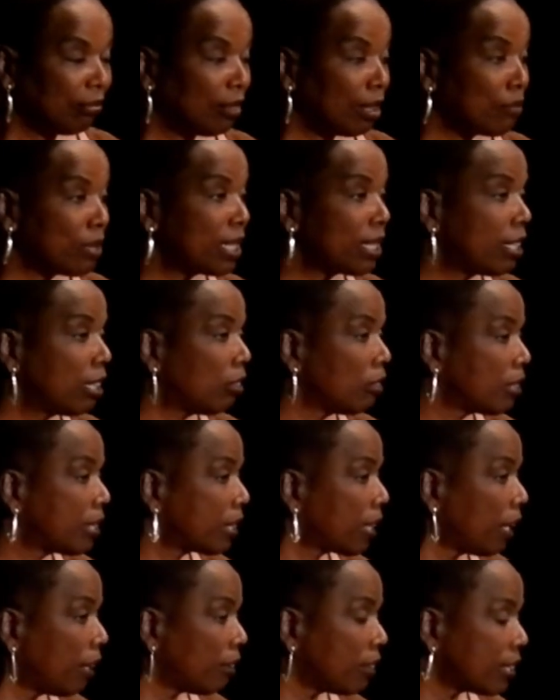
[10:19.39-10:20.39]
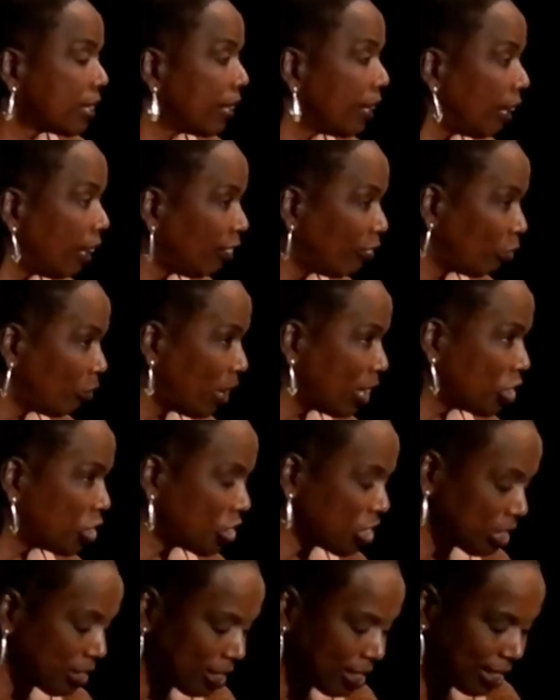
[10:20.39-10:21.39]
I'm still scared as hell of
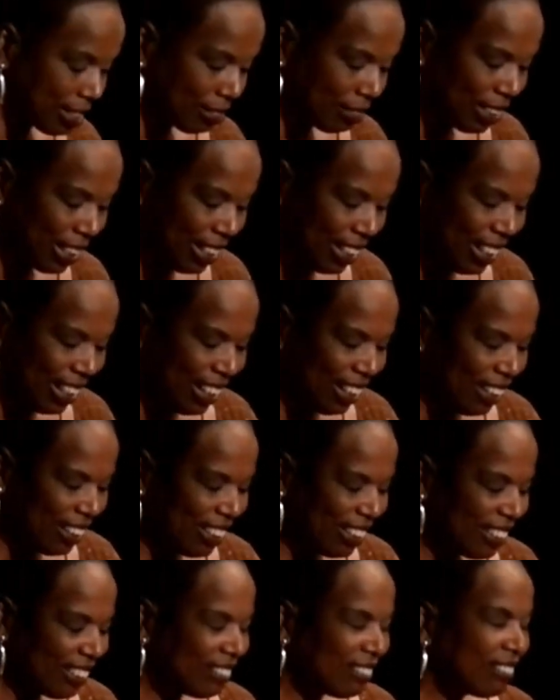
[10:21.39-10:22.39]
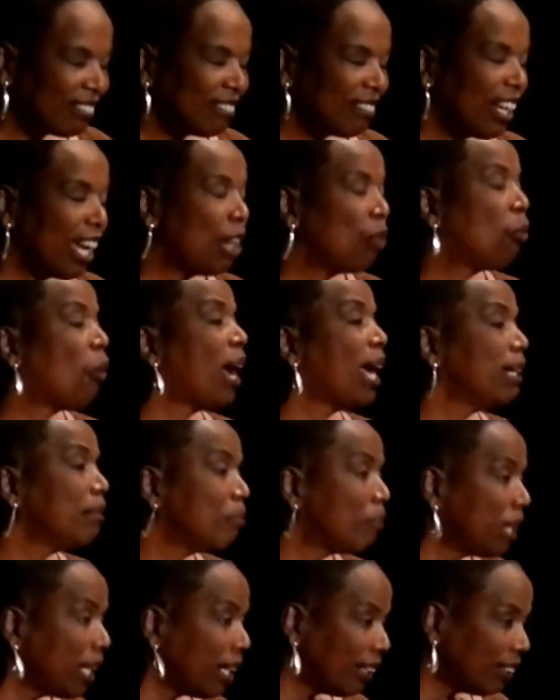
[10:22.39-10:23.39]
Russians and white
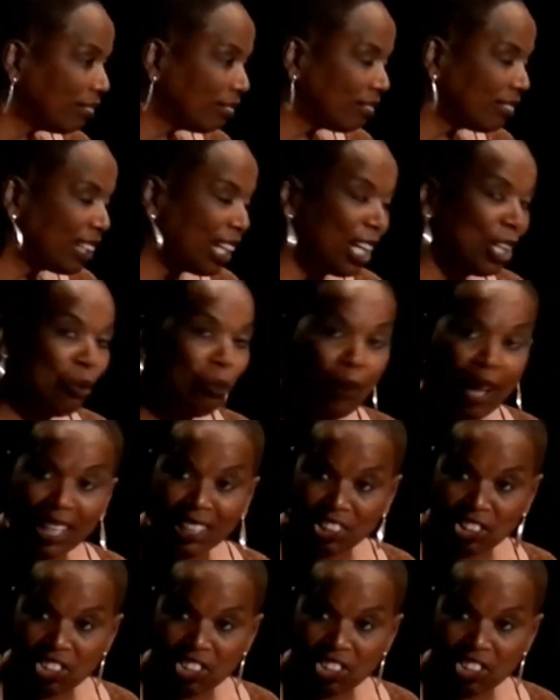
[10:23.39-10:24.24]
men in white